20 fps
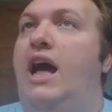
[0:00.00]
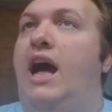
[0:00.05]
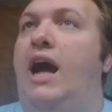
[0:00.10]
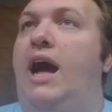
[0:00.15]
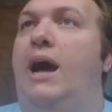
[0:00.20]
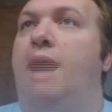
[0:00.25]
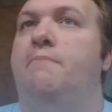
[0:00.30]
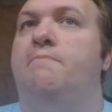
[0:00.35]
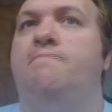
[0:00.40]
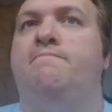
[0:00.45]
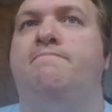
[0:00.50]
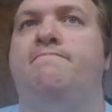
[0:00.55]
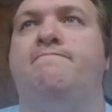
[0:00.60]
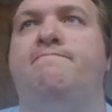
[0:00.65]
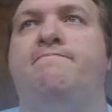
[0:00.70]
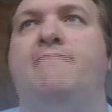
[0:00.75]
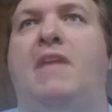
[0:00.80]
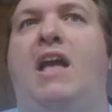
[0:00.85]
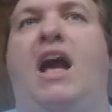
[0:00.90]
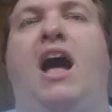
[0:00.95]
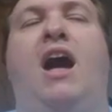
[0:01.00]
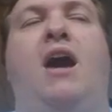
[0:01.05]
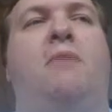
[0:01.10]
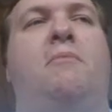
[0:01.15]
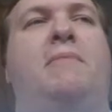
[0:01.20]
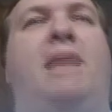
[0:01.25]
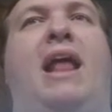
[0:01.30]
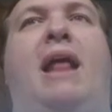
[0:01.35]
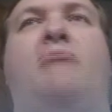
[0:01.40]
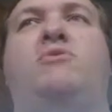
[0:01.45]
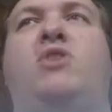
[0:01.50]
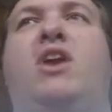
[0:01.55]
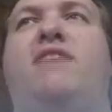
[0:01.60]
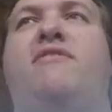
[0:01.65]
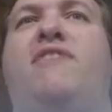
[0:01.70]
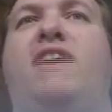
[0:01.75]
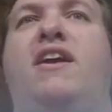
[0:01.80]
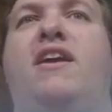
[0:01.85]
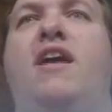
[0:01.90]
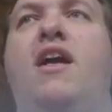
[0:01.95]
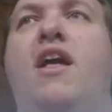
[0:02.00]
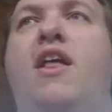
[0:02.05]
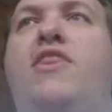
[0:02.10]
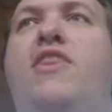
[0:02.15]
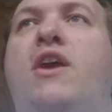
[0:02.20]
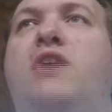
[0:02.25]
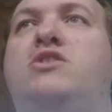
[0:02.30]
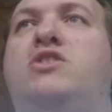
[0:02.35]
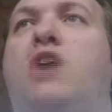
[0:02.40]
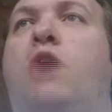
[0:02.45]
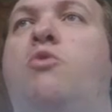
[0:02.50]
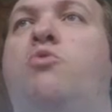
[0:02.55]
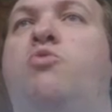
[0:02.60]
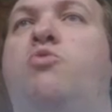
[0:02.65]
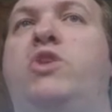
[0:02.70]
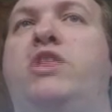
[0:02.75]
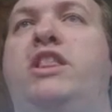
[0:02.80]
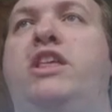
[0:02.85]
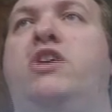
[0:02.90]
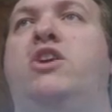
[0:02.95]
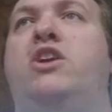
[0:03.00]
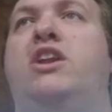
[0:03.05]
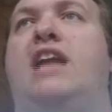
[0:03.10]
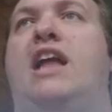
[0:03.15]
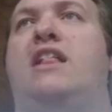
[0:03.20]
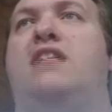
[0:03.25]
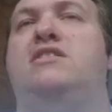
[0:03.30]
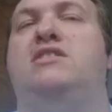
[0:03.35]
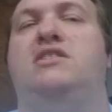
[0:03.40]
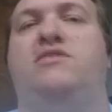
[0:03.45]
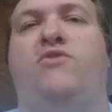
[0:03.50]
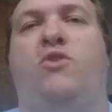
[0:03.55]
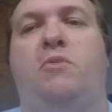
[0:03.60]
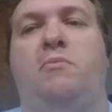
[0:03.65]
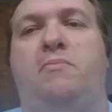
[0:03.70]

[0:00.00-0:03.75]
Oh man, I'm trying to find. There's a really good analysis for.